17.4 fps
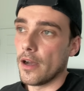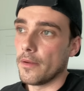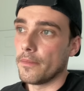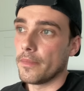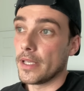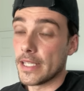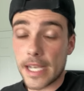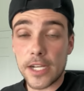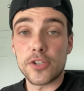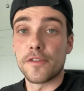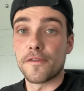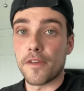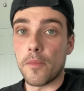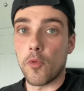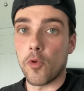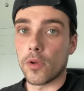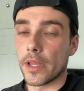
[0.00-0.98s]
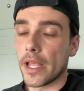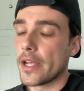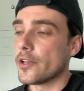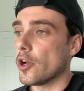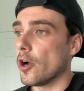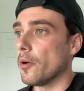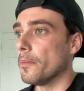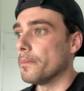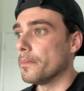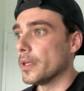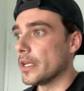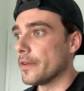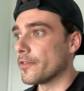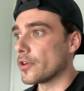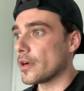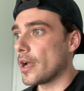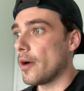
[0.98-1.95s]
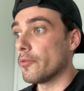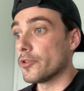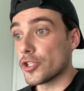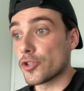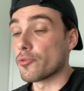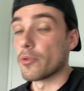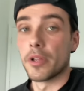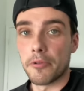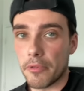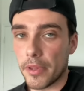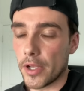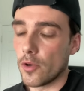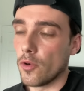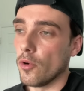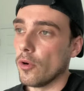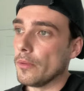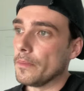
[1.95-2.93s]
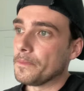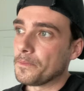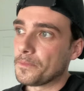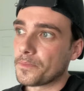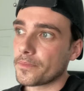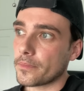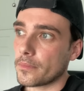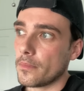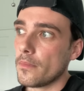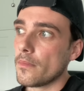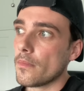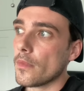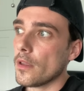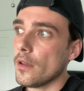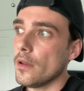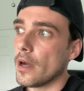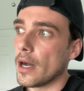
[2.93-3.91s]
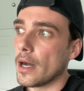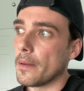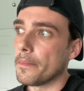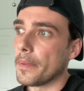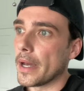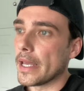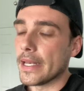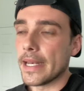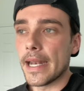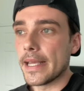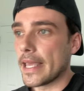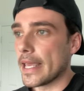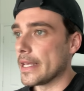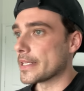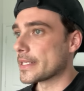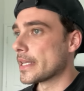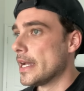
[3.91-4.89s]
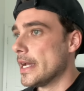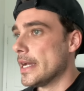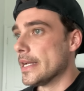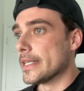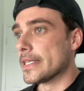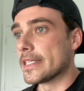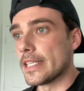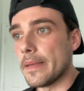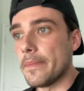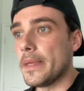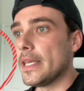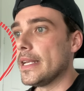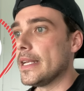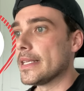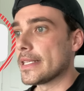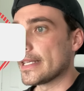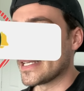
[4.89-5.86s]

He's actually from Orlando, believe it or not, which is really, really cool. But in any case, Siemian is a